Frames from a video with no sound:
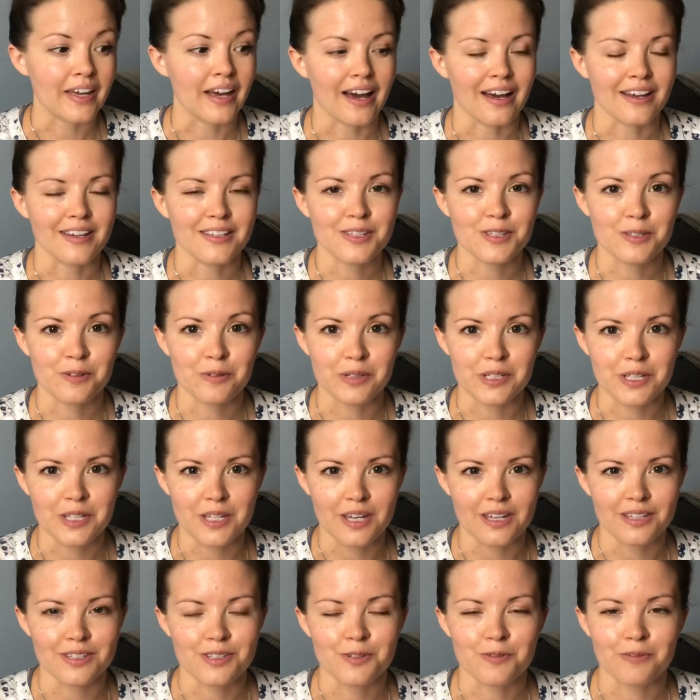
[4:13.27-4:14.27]
So
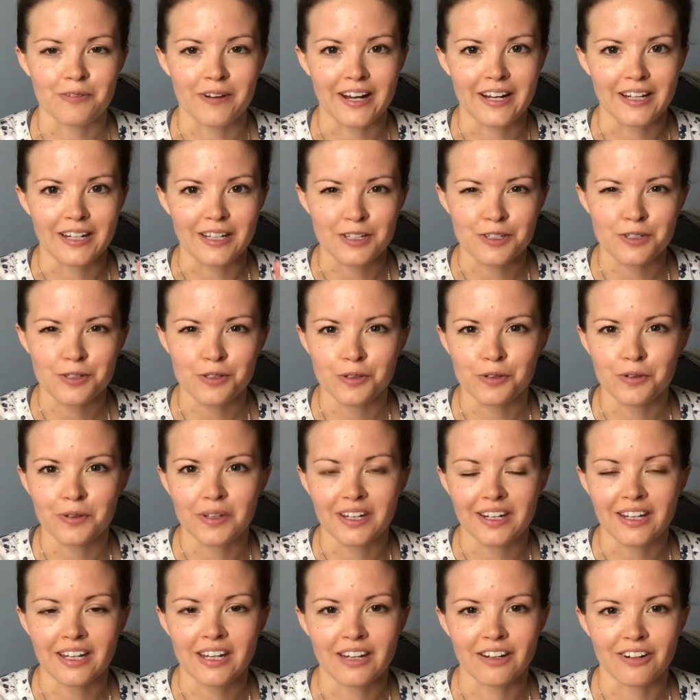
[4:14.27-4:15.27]
it's raining, so you can
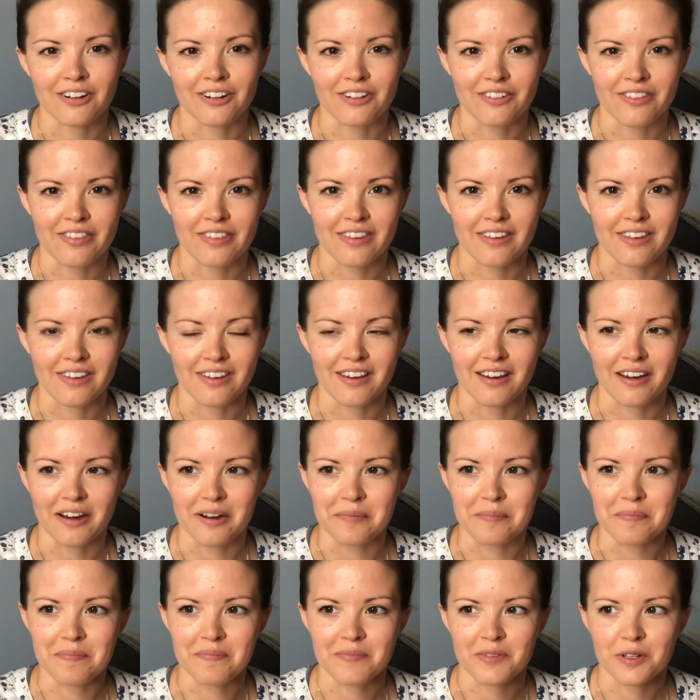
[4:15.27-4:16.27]
hear
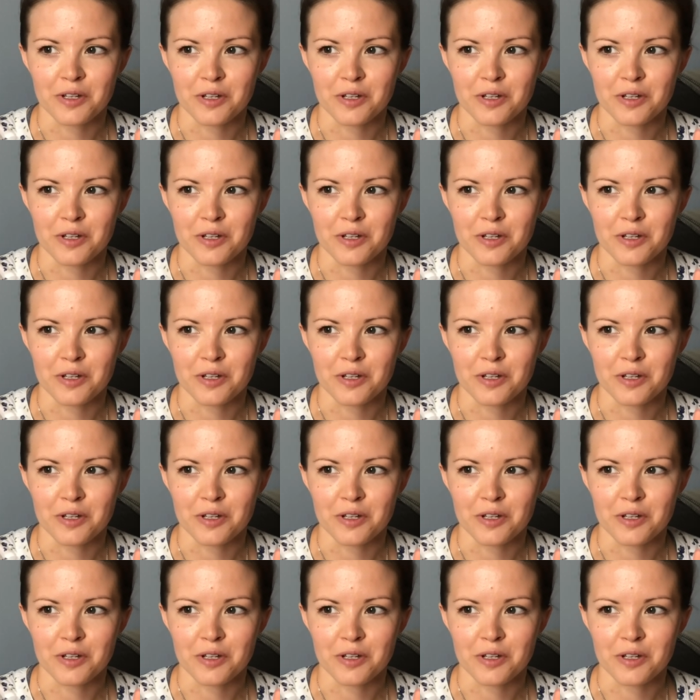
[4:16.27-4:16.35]
you